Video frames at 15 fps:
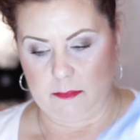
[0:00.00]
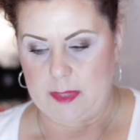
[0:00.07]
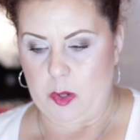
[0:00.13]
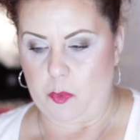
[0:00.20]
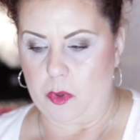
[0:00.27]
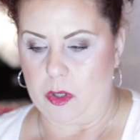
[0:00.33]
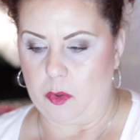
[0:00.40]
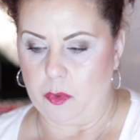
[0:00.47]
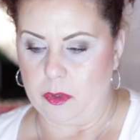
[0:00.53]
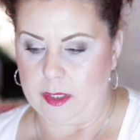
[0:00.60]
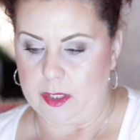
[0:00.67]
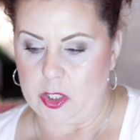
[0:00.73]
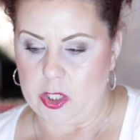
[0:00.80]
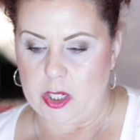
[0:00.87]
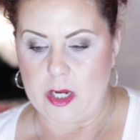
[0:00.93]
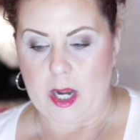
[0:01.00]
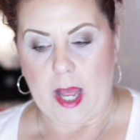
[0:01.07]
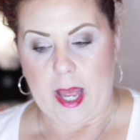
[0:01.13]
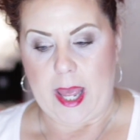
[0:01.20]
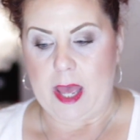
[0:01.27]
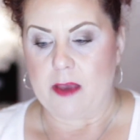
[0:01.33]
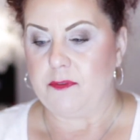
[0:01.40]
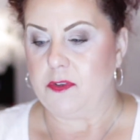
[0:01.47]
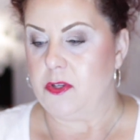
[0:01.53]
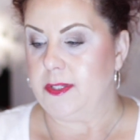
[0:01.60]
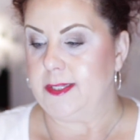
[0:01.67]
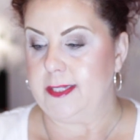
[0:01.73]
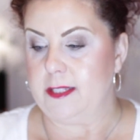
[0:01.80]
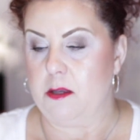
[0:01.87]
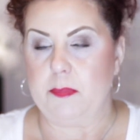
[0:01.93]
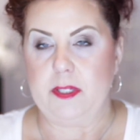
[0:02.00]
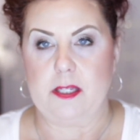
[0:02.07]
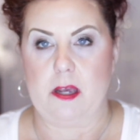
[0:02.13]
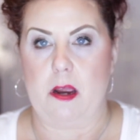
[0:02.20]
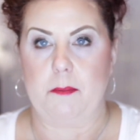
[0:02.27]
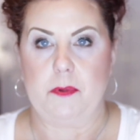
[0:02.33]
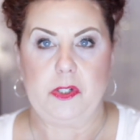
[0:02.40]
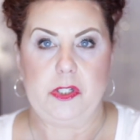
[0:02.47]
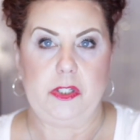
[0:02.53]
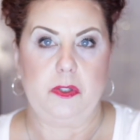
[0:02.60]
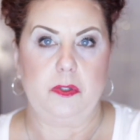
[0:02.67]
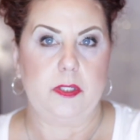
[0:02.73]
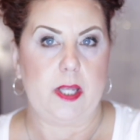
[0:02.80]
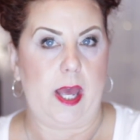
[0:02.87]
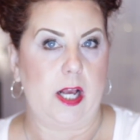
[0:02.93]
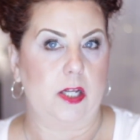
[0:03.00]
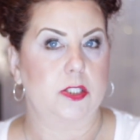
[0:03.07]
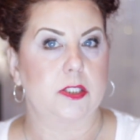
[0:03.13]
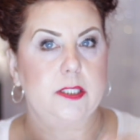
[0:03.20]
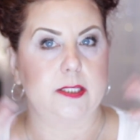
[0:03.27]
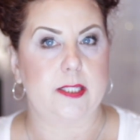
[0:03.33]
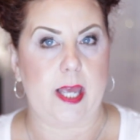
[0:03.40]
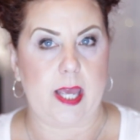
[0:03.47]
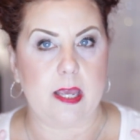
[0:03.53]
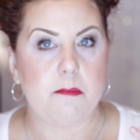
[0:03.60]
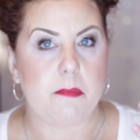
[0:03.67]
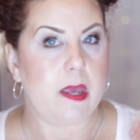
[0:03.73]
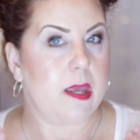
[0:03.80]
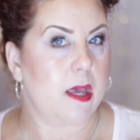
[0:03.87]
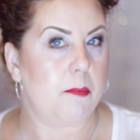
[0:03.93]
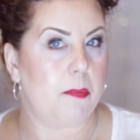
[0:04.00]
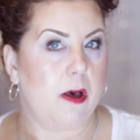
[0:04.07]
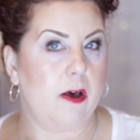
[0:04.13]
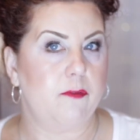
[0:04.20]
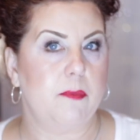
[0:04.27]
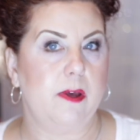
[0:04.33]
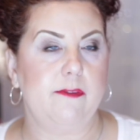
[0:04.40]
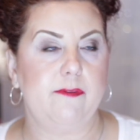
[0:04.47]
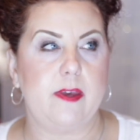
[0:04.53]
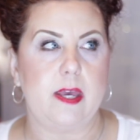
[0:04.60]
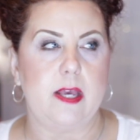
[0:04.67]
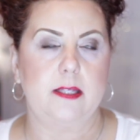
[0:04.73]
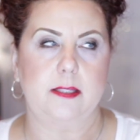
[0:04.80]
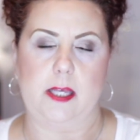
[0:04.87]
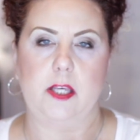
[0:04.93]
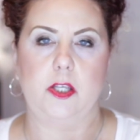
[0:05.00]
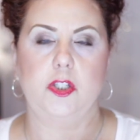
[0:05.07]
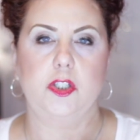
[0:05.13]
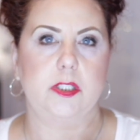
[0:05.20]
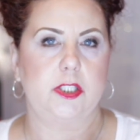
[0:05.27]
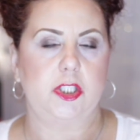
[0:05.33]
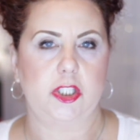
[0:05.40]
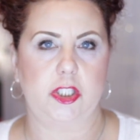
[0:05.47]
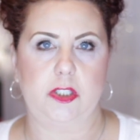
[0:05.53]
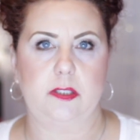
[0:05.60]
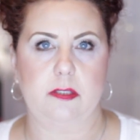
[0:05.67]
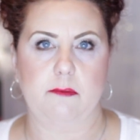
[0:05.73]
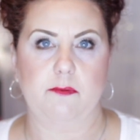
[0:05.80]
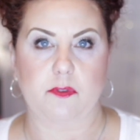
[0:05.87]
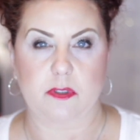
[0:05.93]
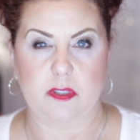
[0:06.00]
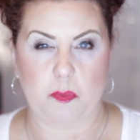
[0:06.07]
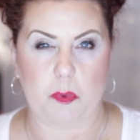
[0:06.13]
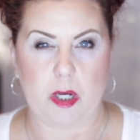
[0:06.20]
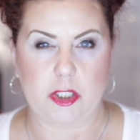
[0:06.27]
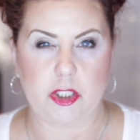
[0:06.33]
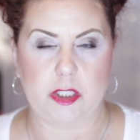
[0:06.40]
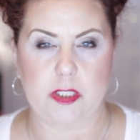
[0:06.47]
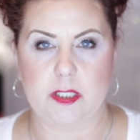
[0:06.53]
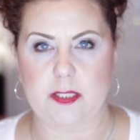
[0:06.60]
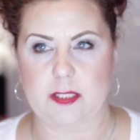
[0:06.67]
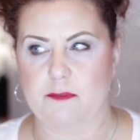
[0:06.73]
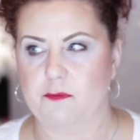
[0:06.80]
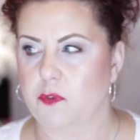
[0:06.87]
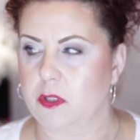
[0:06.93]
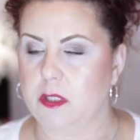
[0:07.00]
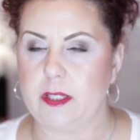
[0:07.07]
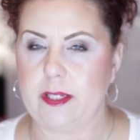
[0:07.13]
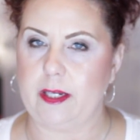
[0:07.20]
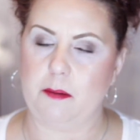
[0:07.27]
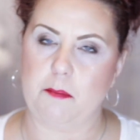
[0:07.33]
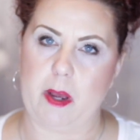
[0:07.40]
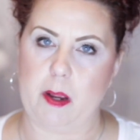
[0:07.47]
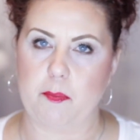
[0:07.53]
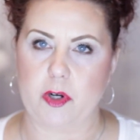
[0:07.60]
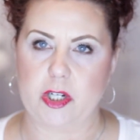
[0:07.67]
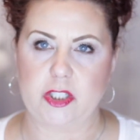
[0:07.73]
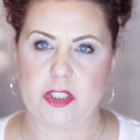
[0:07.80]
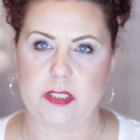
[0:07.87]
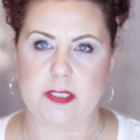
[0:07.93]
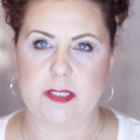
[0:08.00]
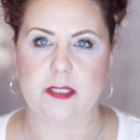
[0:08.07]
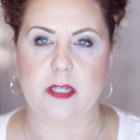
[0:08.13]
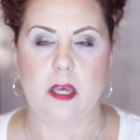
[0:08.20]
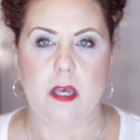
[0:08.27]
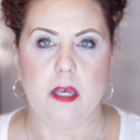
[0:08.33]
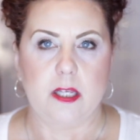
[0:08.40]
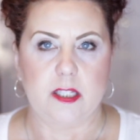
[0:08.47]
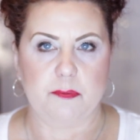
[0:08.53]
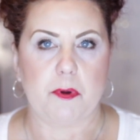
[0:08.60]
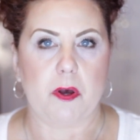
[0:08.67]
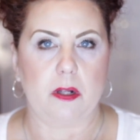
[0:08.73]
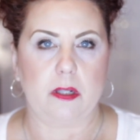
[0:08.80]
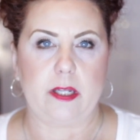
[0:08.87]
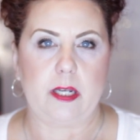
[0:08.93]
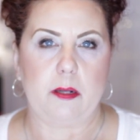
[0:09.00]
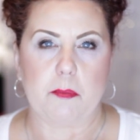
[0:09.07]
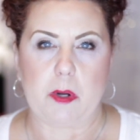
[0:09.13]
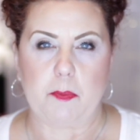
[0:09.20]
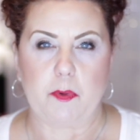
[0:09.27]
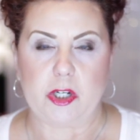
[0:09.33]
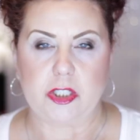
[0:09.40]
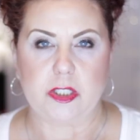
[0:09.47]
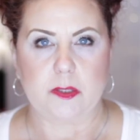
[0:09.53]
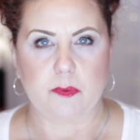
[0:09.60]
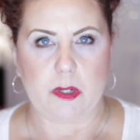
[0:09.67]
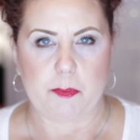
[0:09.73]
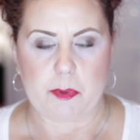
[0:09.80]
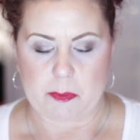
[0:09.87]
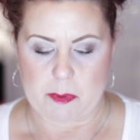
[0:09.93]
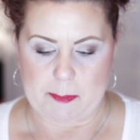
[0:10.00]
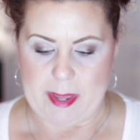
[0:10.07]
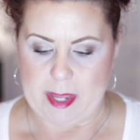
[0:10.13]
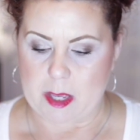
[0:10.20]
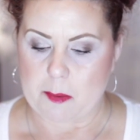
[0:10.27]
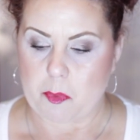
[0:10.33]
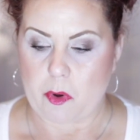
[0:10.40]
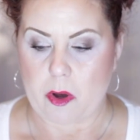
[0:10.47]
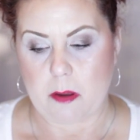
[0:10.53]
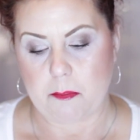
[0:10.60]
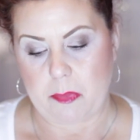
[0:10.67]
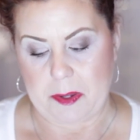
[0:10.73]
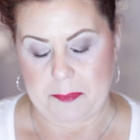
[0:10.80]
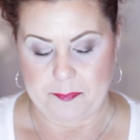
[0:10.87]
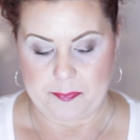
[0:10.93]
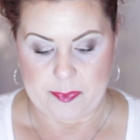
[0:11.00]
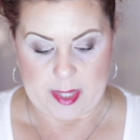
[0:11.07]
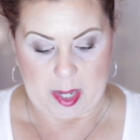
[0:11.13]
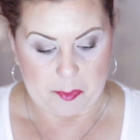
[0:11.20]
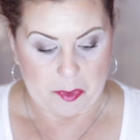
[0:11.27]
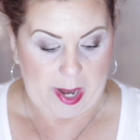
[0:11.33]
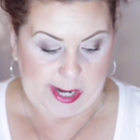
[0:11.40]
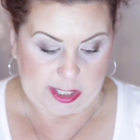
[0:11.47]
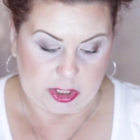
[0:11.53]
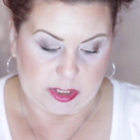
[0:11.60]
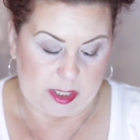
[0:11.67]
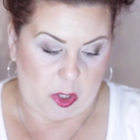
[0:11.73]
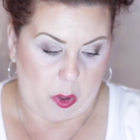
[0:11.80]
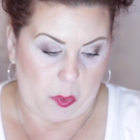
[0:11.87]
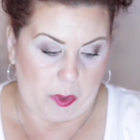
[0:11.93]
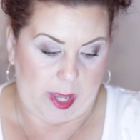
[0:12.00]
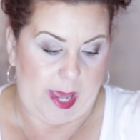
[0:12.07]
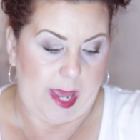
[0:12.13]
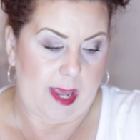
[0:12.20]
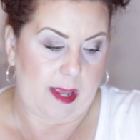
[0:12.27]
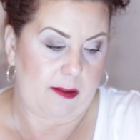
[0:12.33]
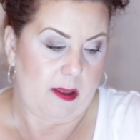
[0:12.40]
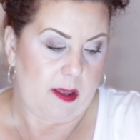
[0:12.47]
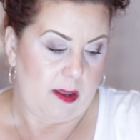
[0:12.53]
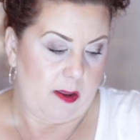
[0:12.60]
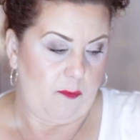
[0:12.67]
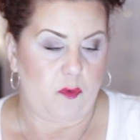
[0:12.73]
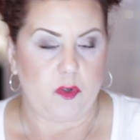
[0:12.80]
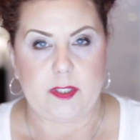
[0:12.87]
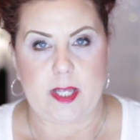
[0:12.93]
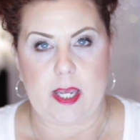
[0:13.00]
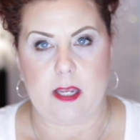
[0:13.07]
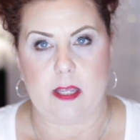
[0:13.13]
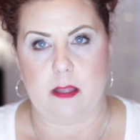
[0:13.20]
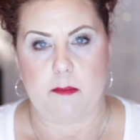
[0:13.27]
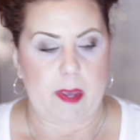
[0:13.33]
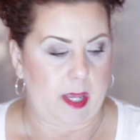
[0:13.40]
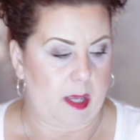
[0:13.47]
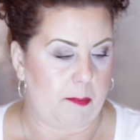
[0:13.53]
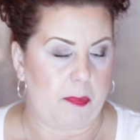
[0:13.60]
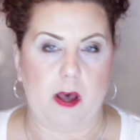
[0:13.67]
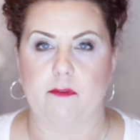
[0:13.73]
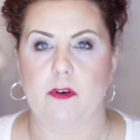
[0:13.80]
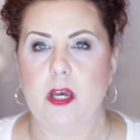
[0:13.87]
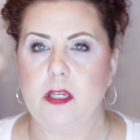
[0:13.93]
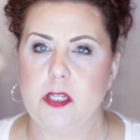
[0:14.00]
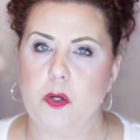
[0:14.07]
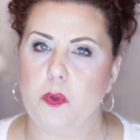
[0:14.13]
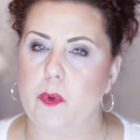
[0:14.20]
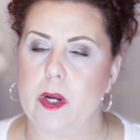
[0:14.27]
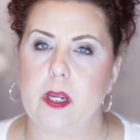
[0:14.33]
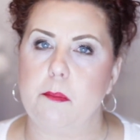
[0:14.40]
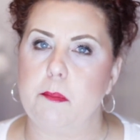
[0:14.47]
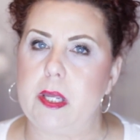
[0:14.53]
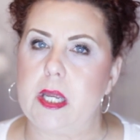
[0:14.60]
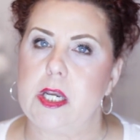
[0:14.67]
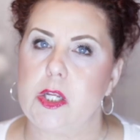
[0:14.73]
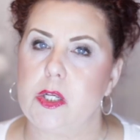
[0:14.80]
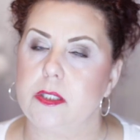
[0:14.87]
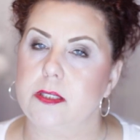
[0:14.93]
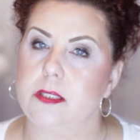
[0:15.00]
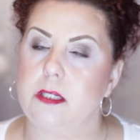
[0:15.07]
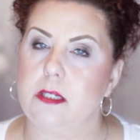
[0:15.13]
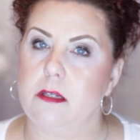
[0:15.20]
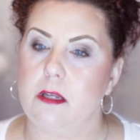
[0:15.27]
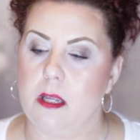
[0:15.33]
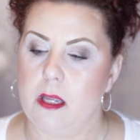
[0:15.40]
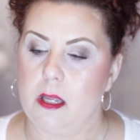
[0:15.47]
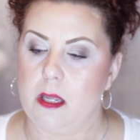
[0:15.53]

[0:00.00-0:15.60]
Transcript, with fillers: They work really good. I have used them a time or two to actually tape makeup off my face. I usually just use them for swatches and for cleaning my brushes, spot cleaning my brushes when I put my makeup on, but they were actually okay for taking the makeup off. I don't recommend using